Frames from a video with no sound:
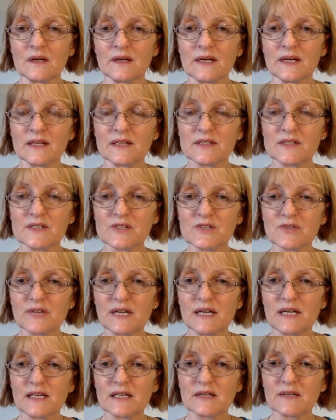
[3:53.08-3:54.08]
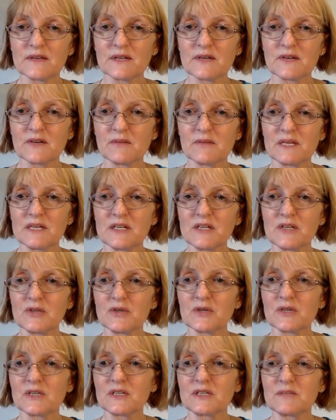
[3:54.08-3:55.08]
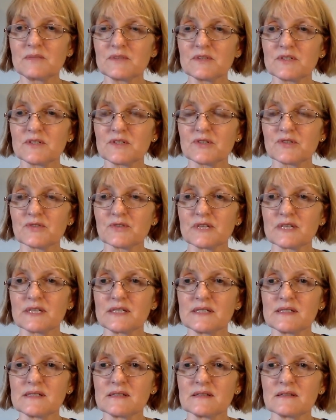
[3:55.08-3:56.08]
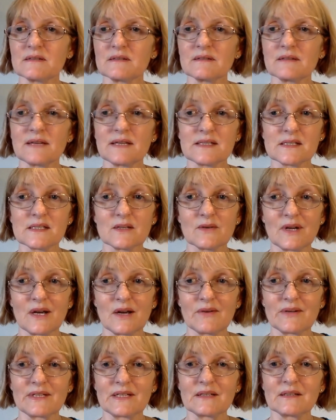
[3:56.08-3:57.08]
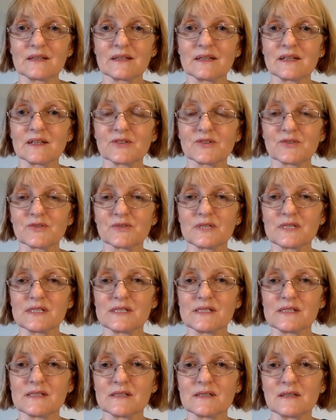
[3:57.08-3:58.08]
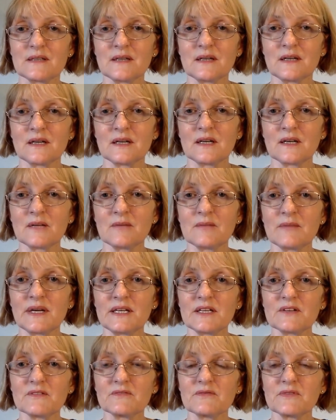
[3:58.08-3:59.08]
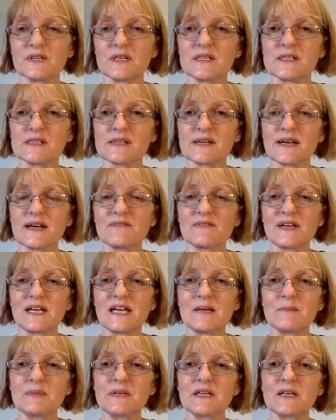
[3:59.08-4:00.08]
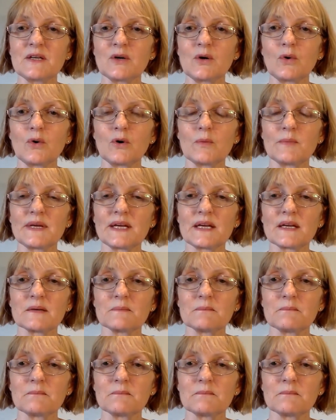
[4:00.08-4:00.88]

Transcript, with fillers: In Australia, there are many eucalyptus trees, as there are in other countries. Many of these have epicormic